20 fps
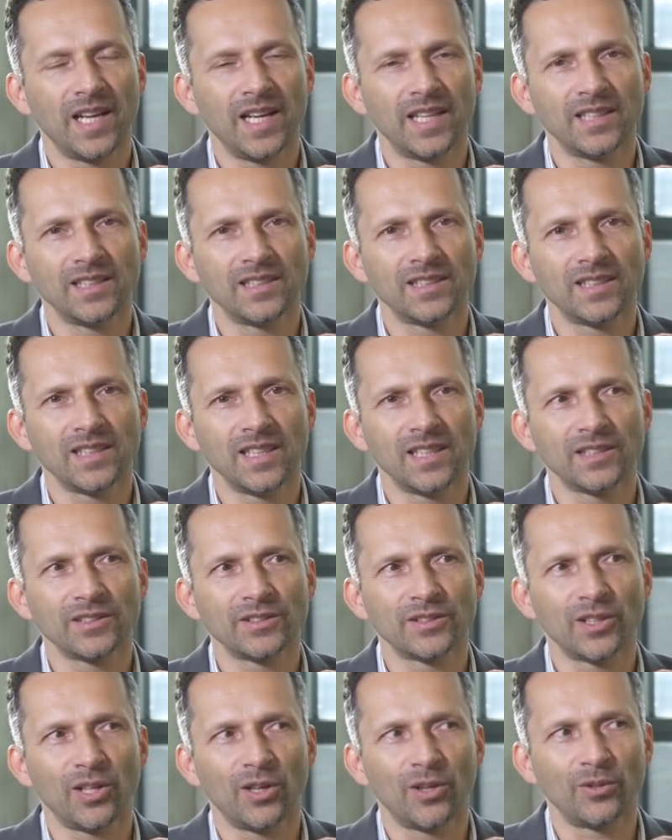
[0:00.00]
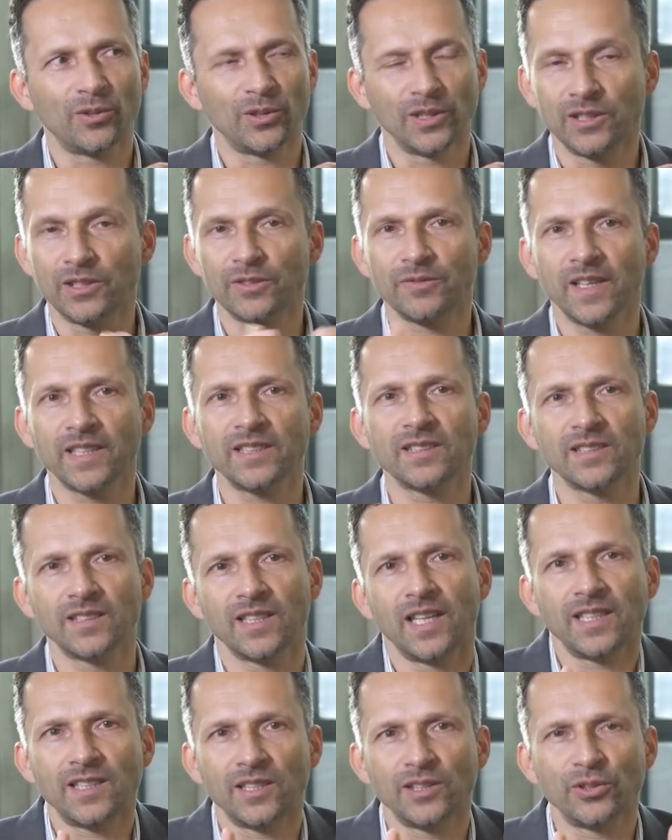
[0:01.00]
And so it's
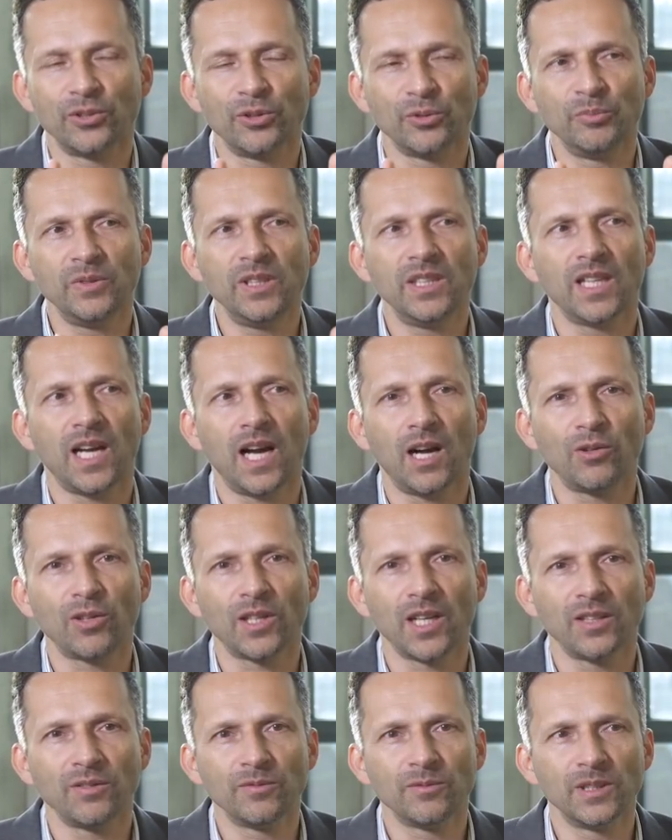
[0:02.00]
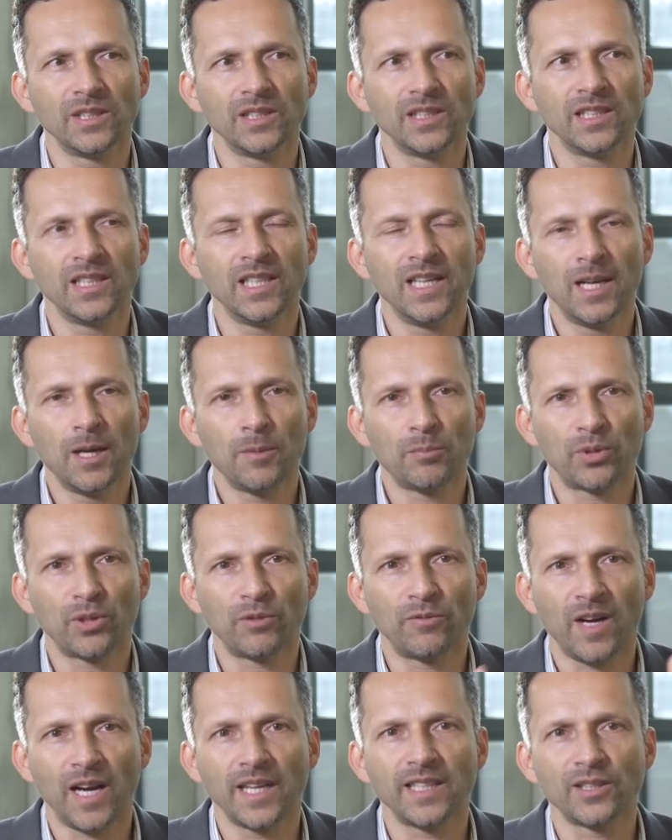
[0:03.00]
fascinating to me, how can we
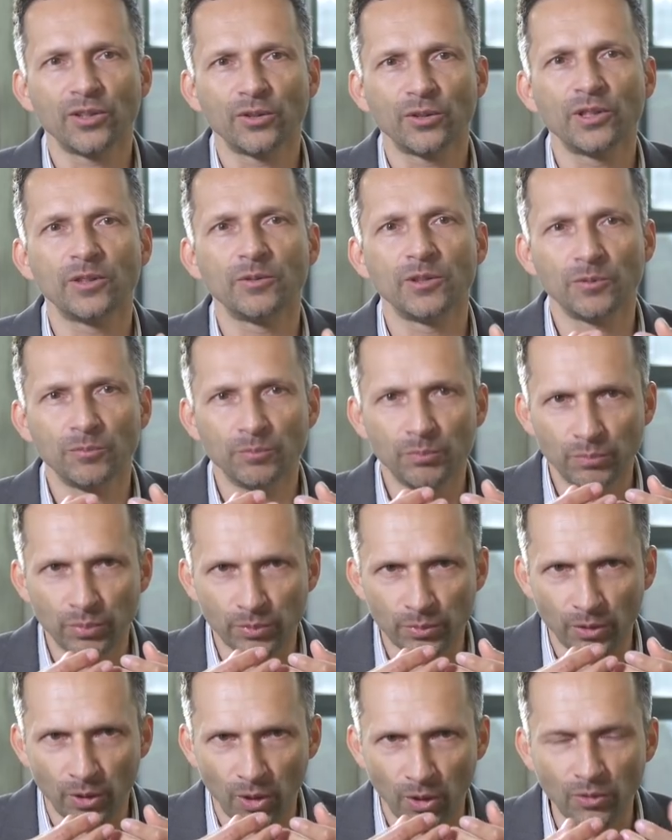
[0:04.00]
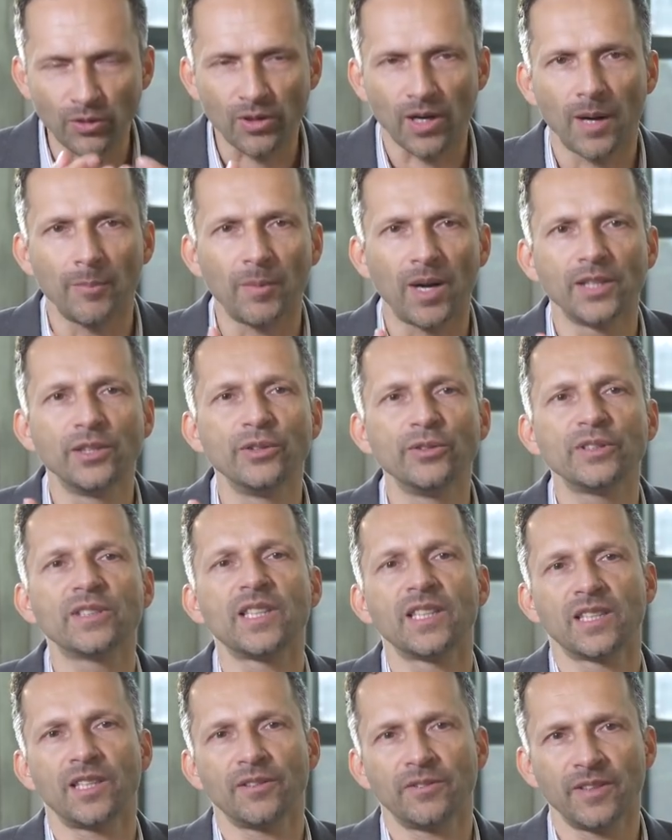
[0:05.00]
provide a good programmer
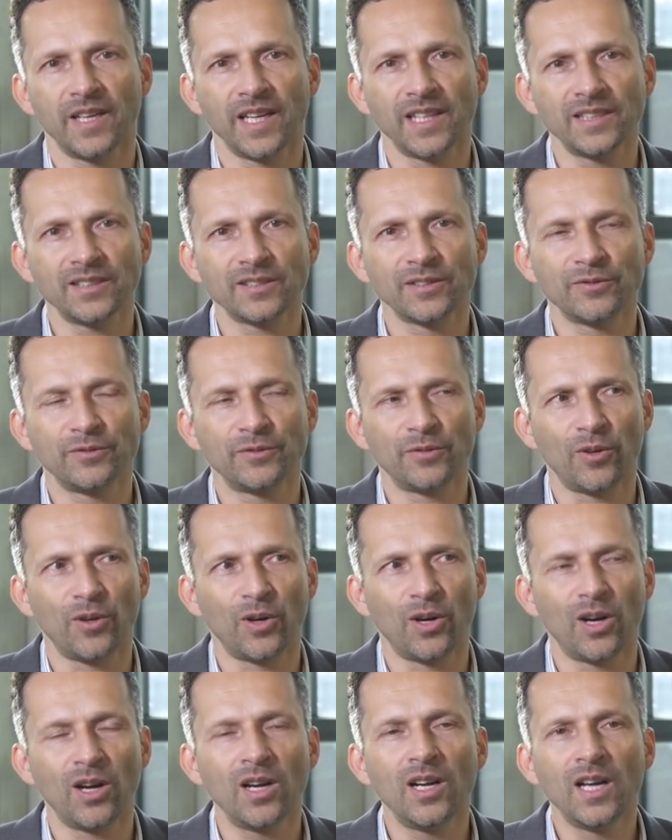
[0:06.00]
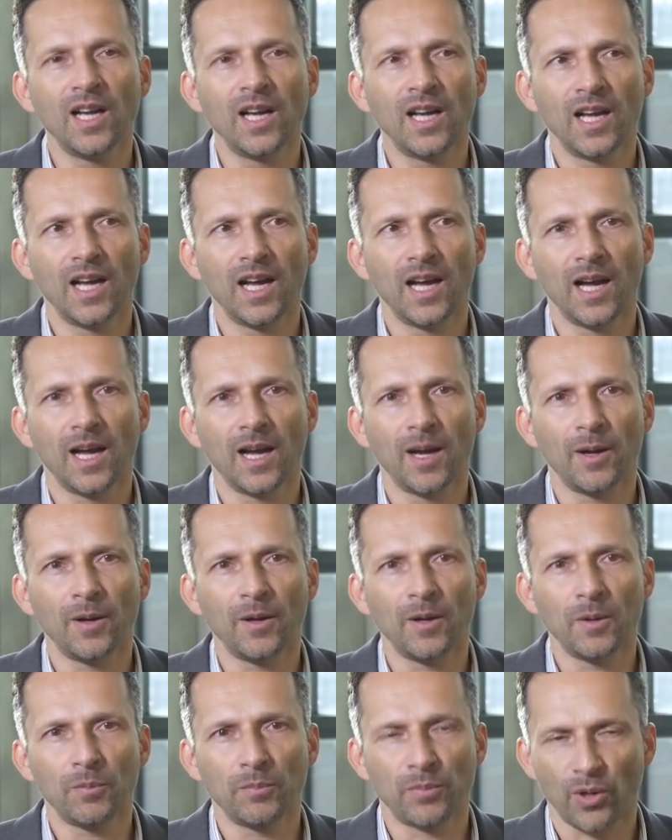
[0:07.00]
user interface for
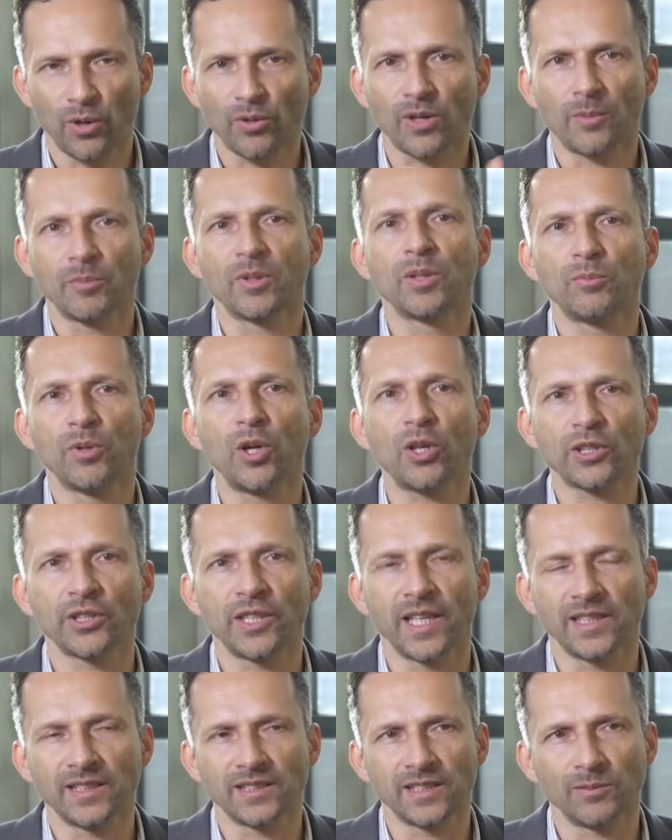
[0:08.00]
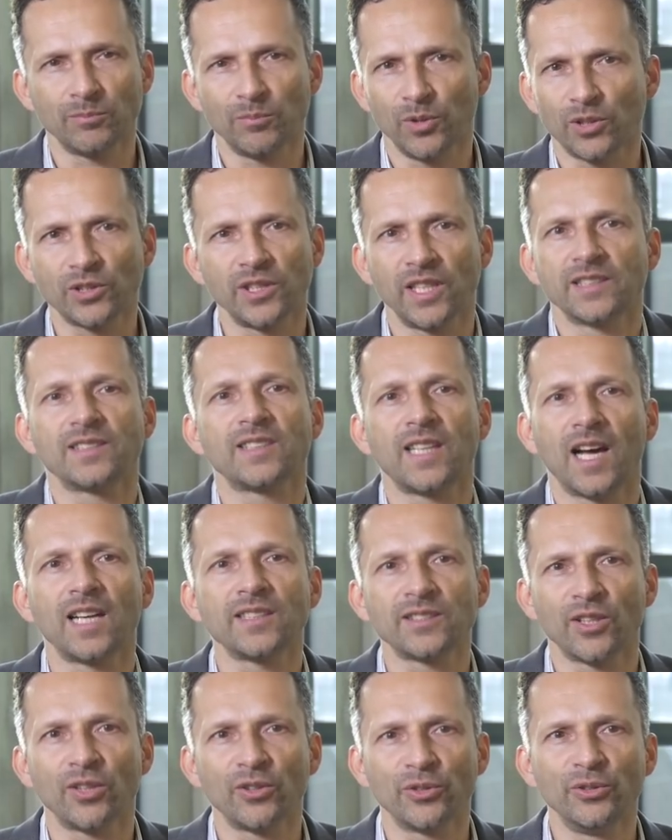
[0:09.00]
uh, programming blockchains? And blockchains
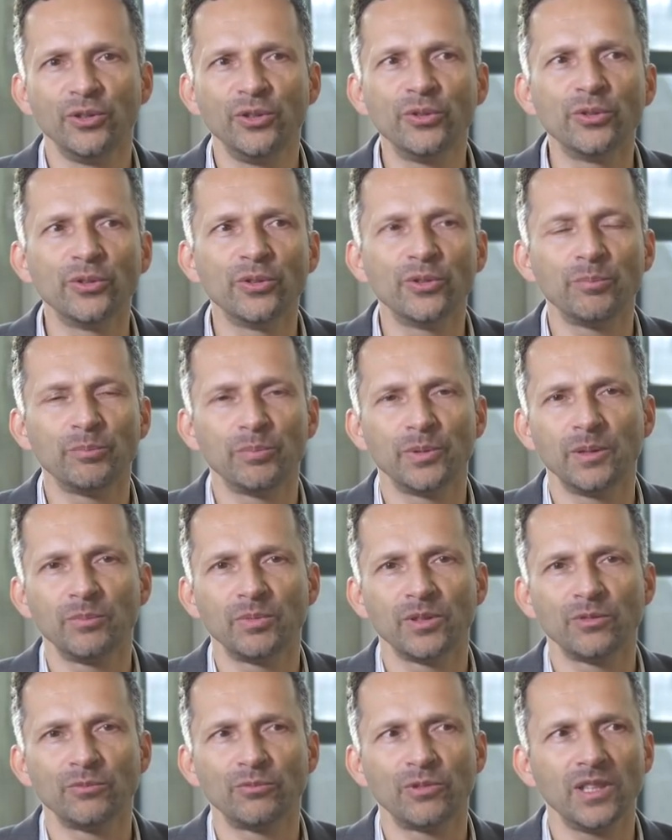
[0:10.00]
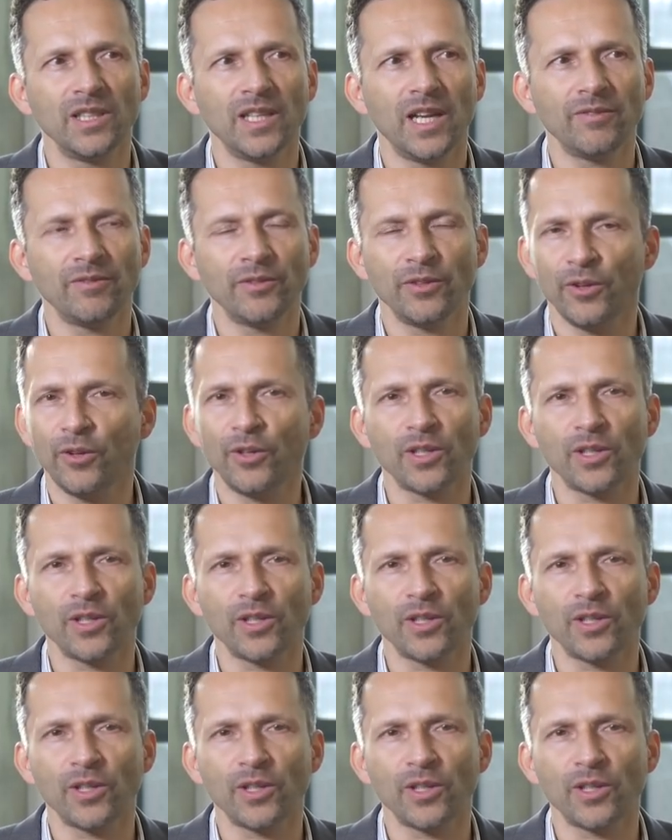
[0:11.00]
are so new, people really haven't